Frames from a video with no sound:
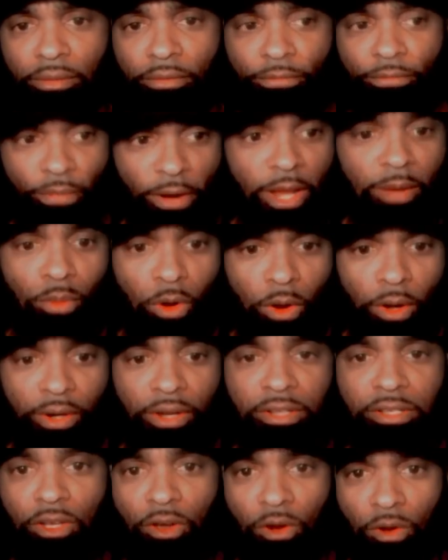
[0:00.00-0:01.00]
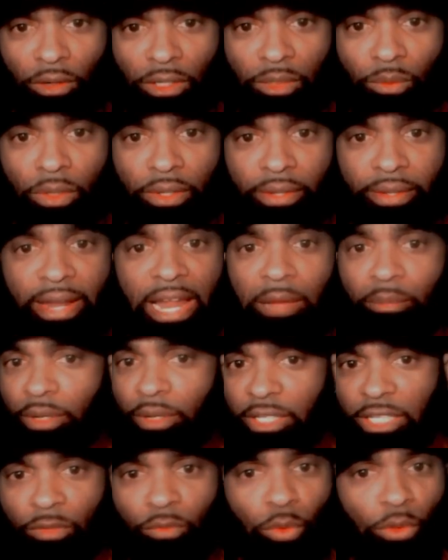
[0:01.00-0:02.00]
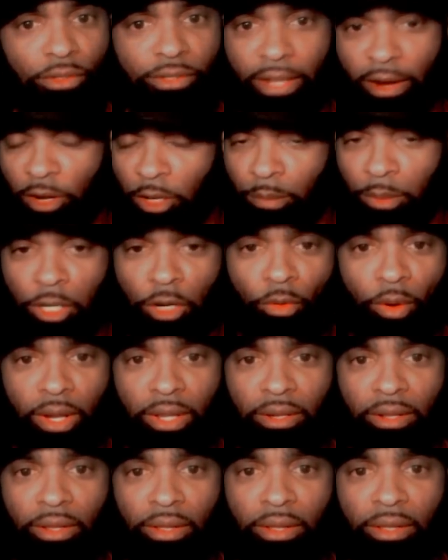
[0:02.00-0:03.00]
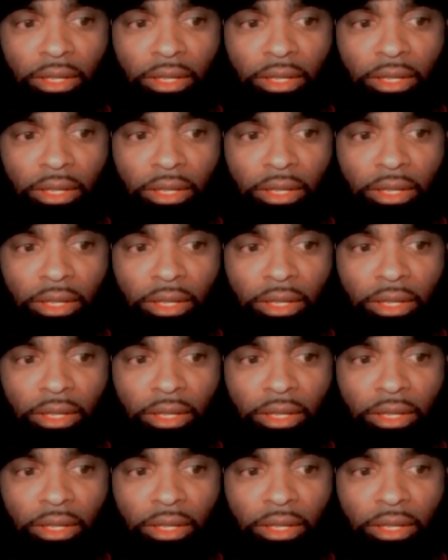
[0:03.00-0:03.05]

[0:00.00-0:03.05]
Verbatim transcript: Frank Martin is the only one that I believe will dare to be great.